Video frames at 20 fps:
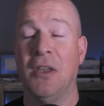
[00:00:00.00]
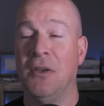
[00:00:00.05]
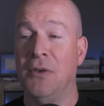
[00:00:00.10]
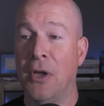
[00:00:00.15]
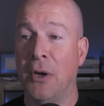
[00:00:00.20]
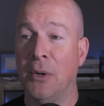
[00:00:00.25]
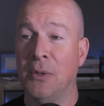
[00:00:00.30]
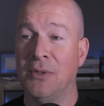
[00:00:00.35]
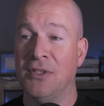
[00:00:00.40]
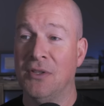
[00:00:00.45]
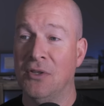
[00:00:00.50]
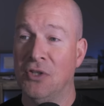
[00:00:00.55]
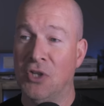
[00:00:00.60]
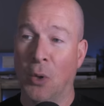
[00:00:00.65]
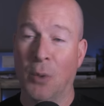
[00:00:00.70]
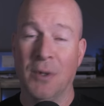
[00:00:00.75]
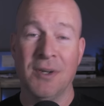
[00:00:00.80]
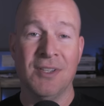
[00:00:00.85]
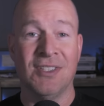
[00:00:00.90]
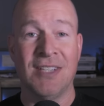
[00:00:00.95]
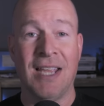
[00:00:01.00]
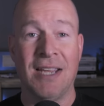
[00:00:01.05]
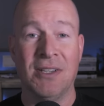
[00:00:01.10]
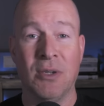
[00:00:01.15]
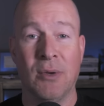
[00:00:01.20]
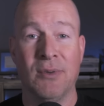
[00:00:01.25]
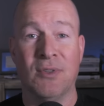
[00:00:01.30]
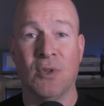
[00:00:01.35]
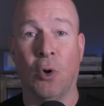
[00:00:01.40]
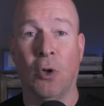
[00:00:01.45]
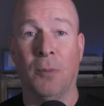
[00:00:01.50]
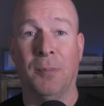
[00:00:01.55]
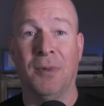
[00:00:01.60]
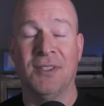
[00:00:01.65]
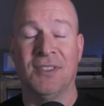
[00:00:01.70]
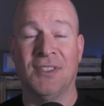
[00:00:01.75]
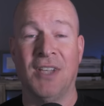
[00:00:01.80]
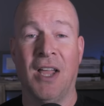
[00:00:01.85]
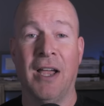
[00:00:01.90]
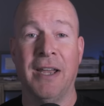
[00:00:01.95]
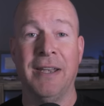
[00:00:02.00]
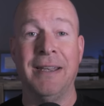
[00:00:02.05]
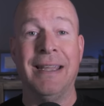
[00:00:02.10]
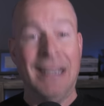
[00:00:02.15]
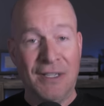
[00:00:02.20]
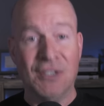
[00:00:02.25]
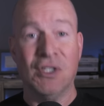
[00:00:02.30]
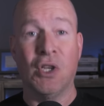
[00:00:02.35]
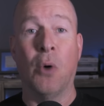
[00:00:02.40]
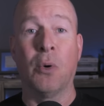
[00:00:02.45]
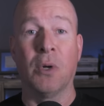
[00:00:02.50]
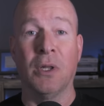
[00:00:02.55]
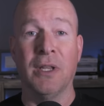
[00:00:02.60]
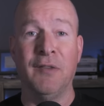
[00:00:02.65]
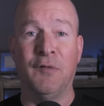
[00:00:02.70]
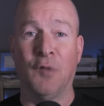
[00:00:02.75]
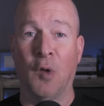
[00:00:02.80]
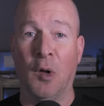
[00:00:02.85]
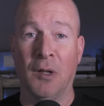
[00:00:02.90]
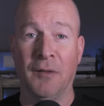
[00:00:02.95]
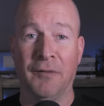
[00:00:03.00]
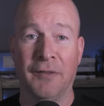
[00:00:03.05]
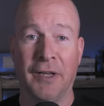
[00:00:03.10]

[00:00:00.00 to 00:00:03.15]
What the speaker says: knows George Santos Goldberstein is totally full